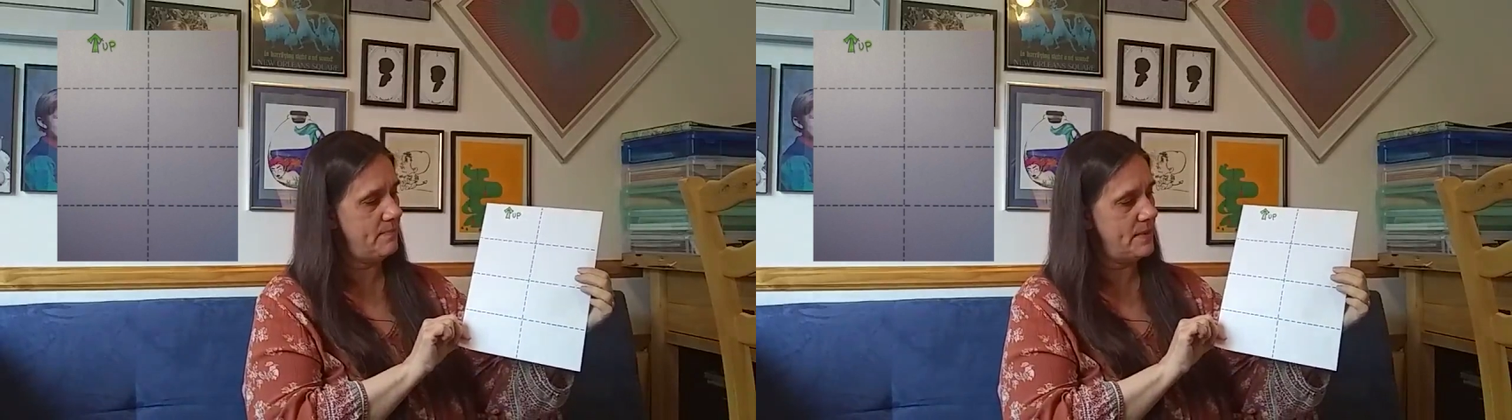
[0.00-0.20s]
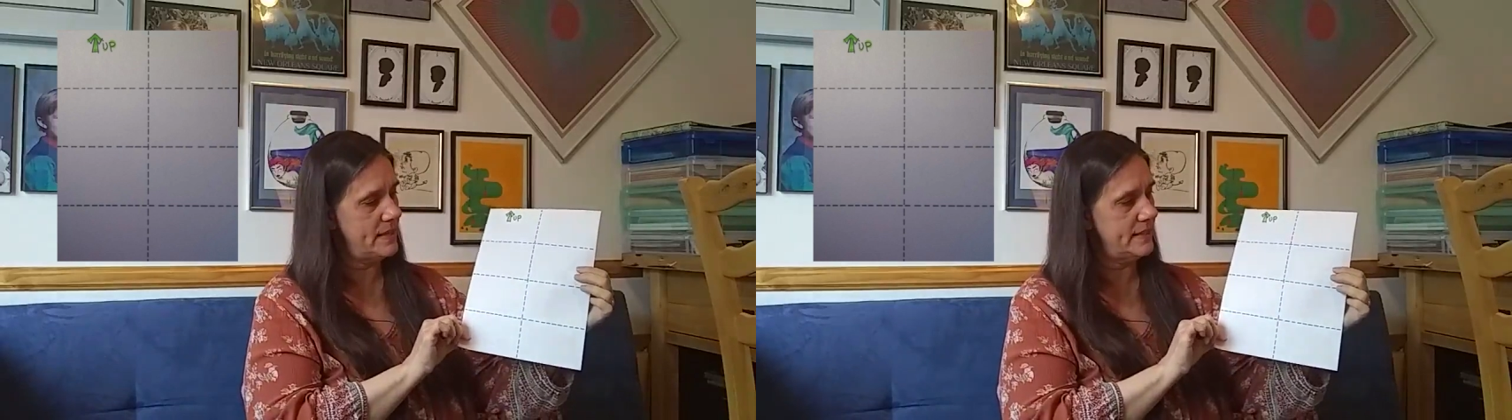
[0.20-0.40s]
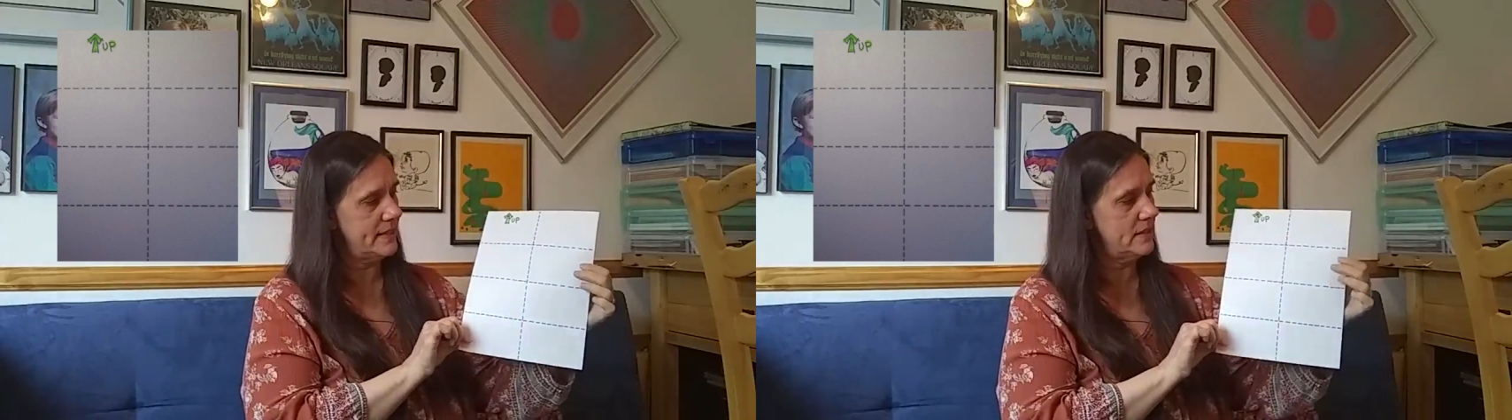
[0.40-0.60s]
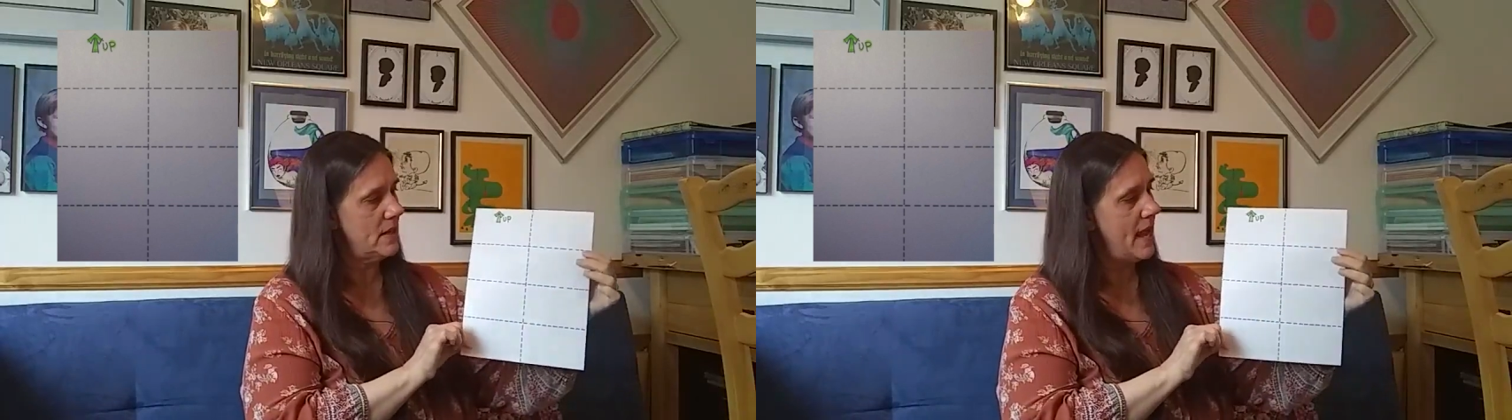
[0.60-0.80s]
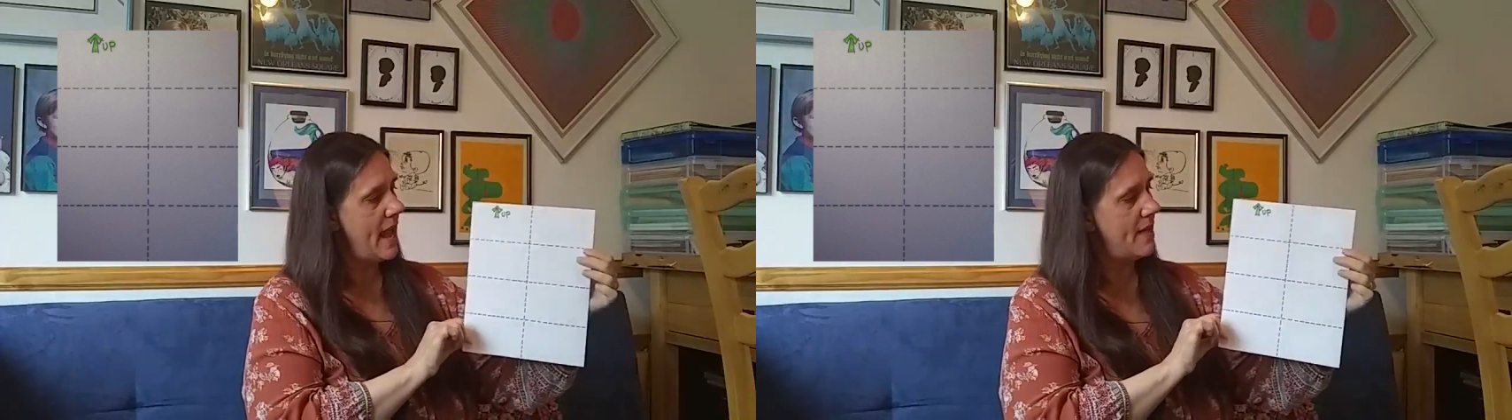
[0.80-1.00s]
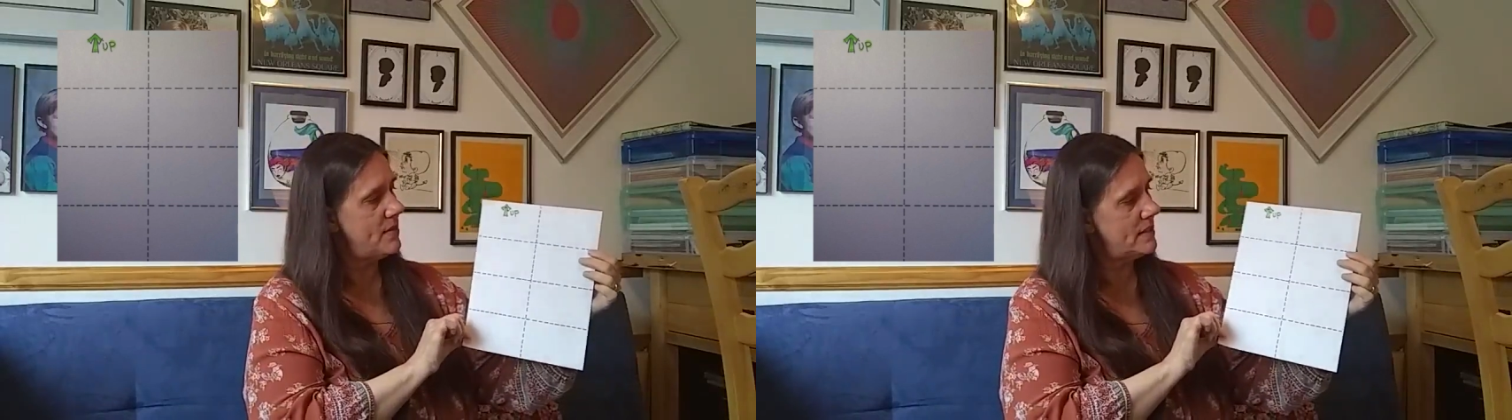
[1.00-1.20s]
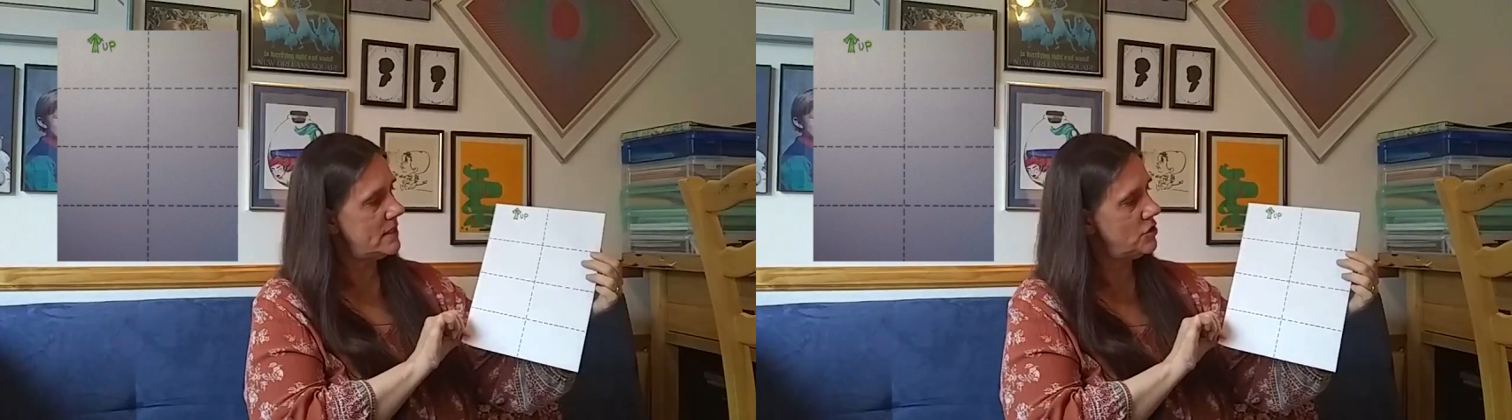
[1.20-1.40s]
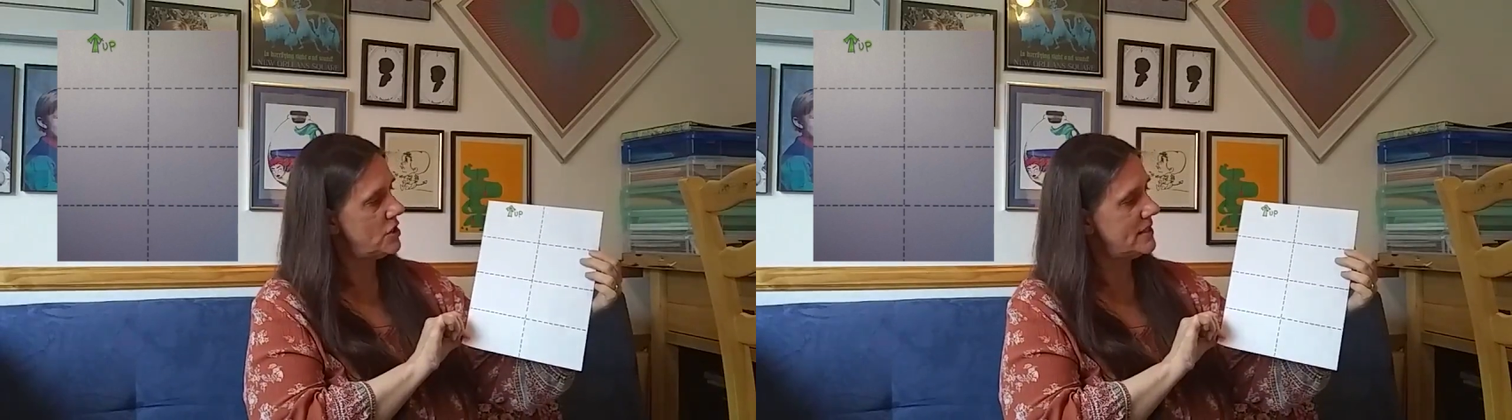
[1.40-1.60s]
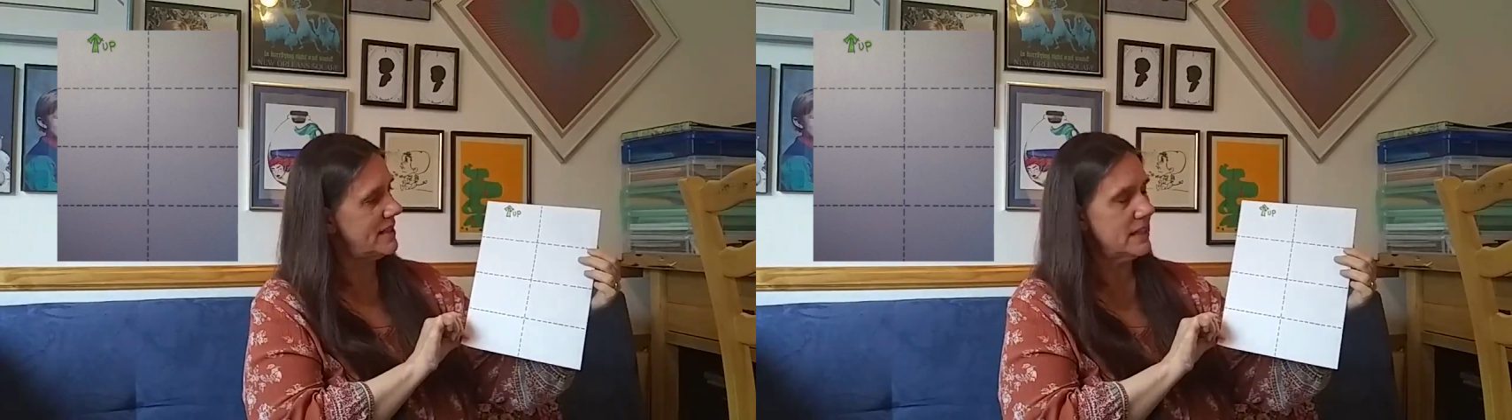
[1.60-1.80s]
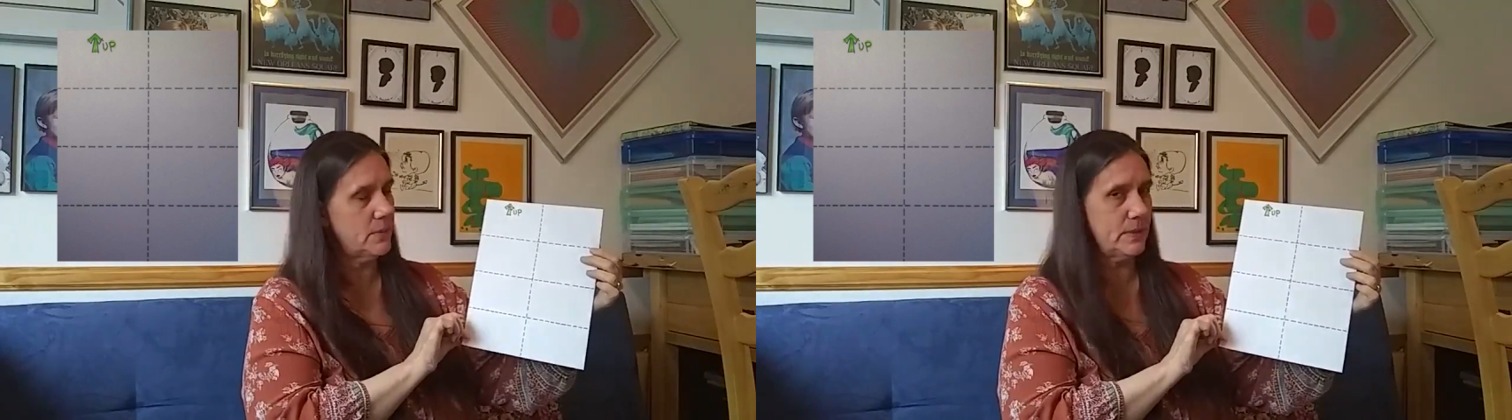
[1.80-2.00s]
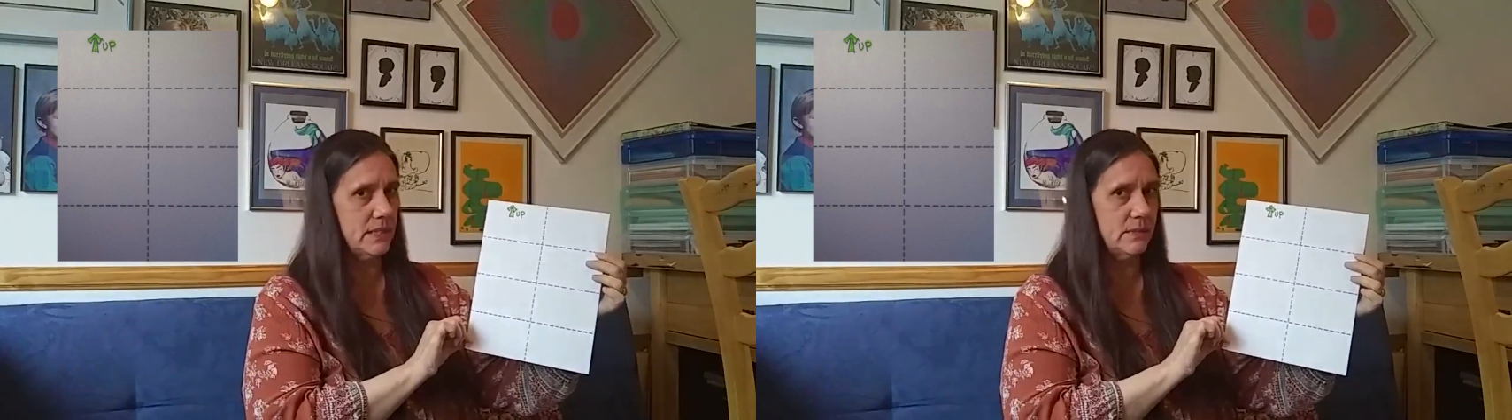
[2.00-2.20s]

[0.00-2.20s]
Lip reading: pieces, and this is just a little bit